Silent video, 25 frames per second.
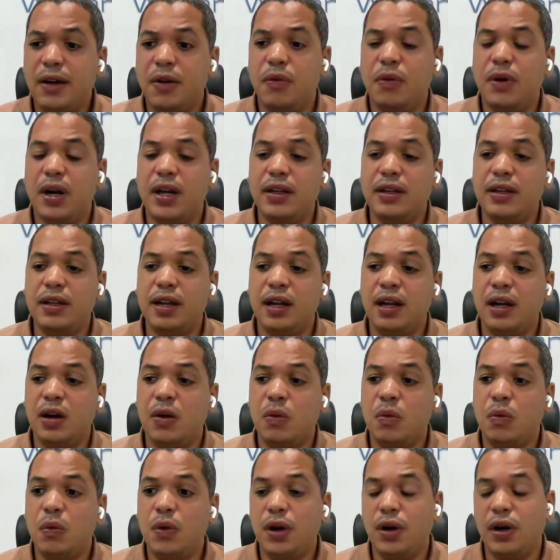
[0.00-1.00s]
Right now,
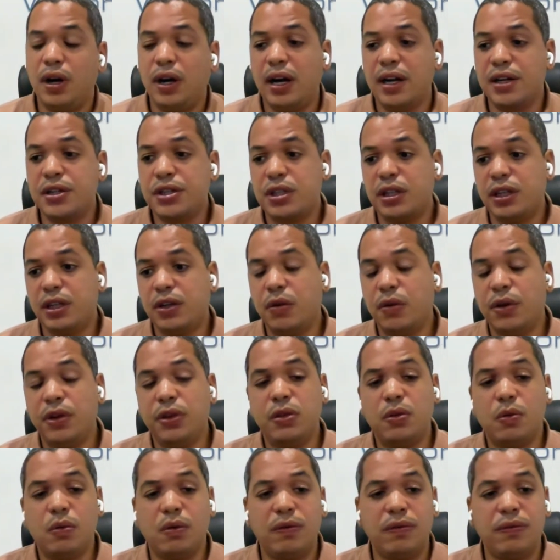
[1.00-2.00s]
we're actually going
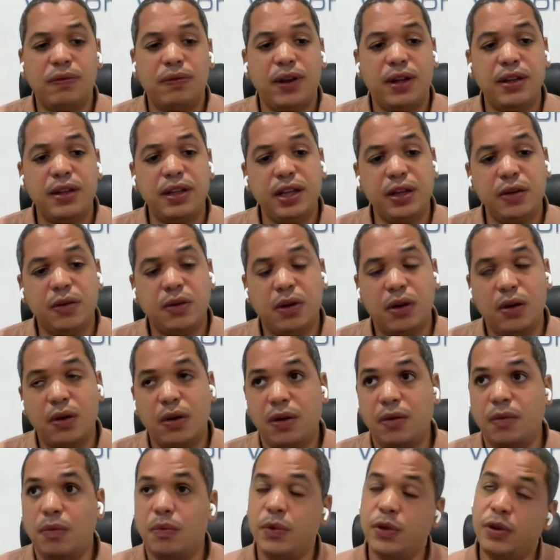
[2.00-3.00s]
through a funding.
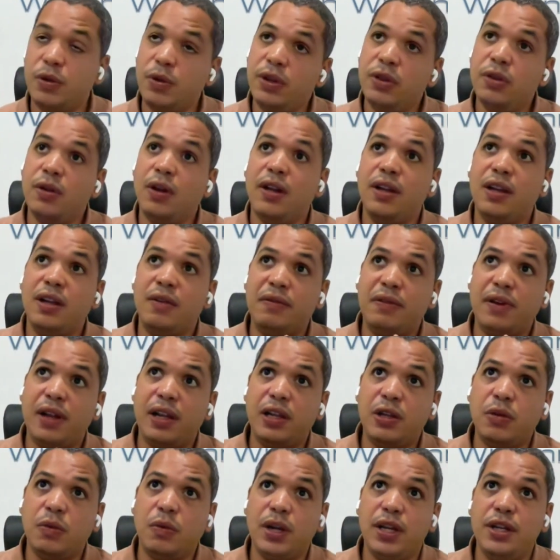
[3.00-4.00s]
We're doing an
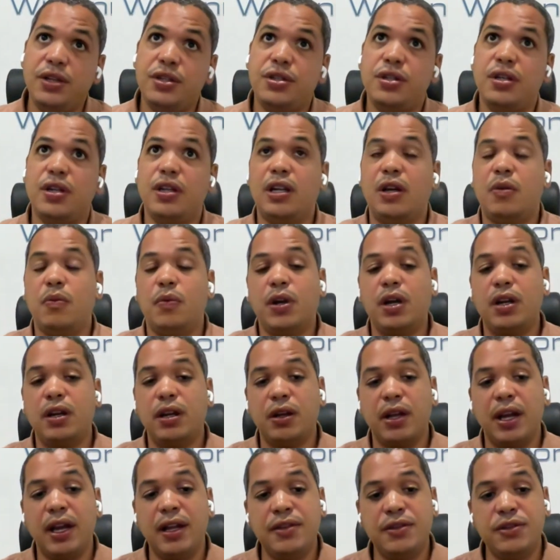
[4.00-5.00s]
evaluation, and we're going
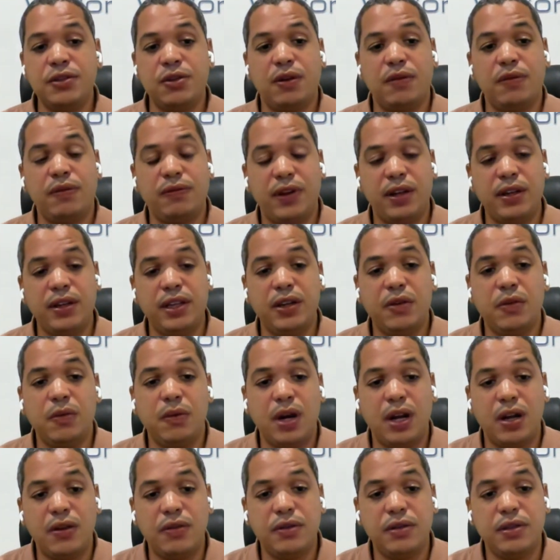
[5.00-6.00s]
to enter a funding
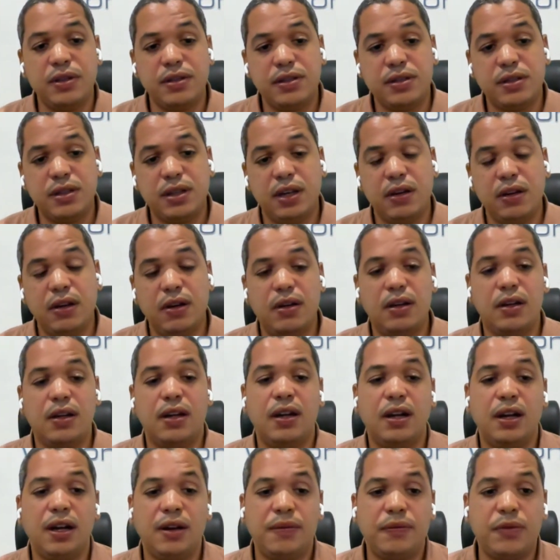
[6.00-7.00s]
round this year
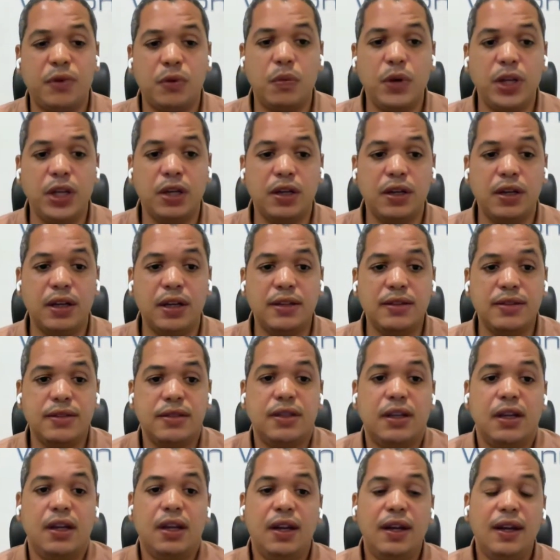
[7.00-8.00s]
for
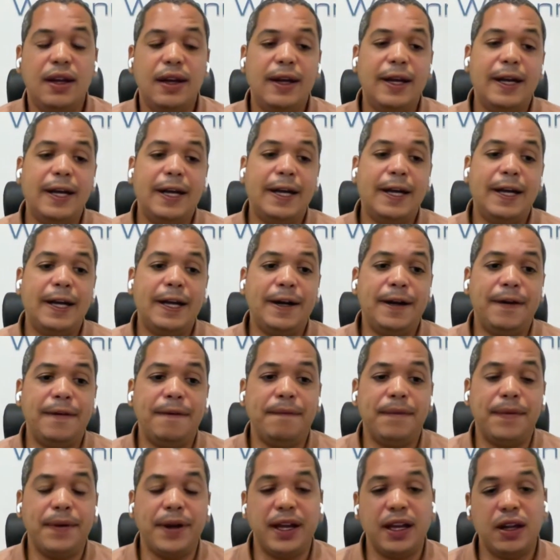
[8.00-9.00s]
WiConnect.
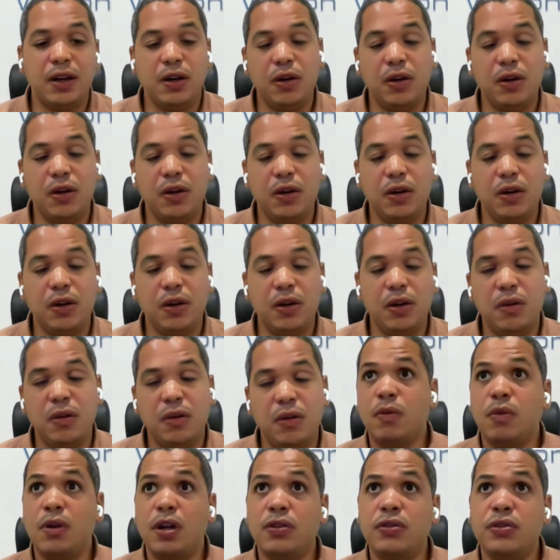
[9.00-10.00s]
And so
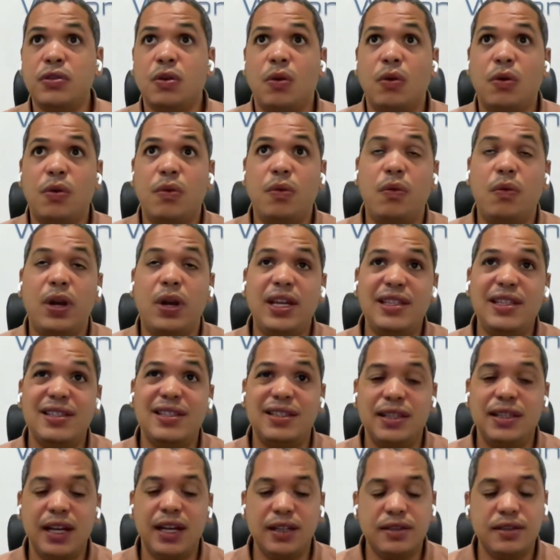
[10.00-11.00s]
funding rounds or
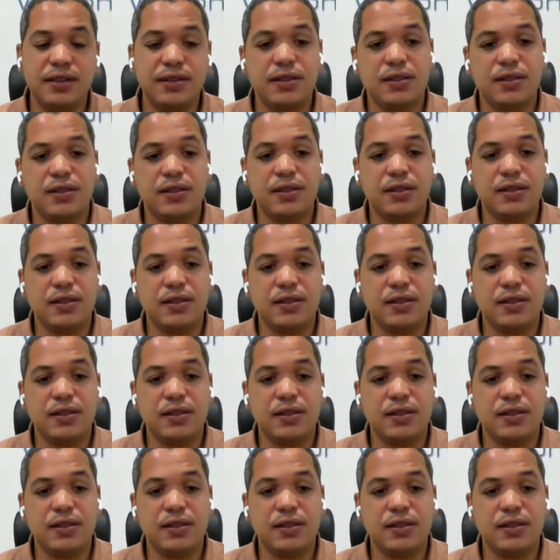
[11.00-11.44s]
raise debts.